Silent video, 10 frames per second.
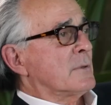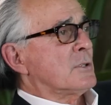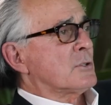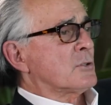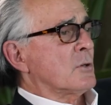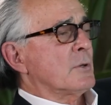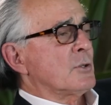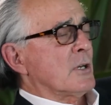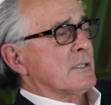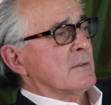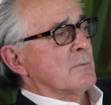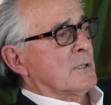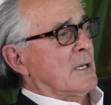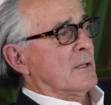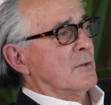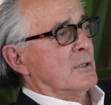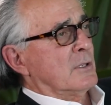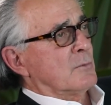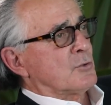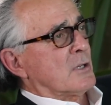but just so many shots of them together,
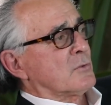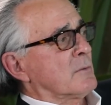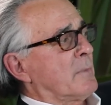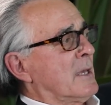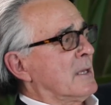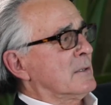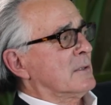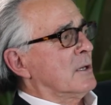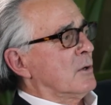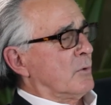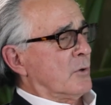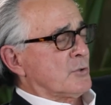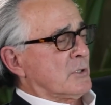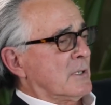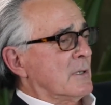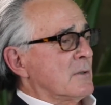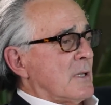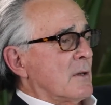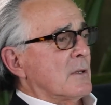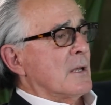then the shots with the band rehearsing it.
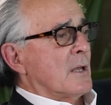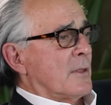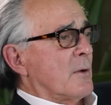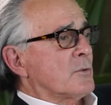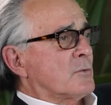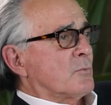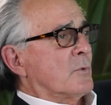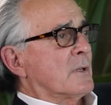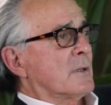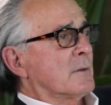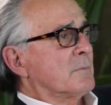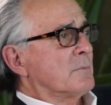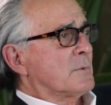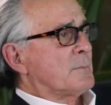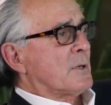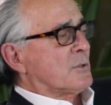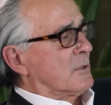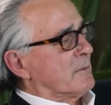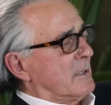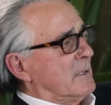That, that was one of the
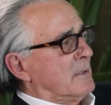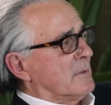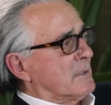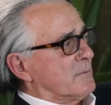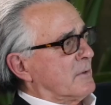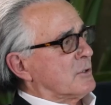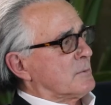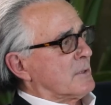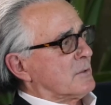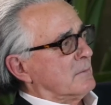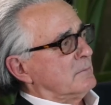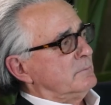special evenings, very special.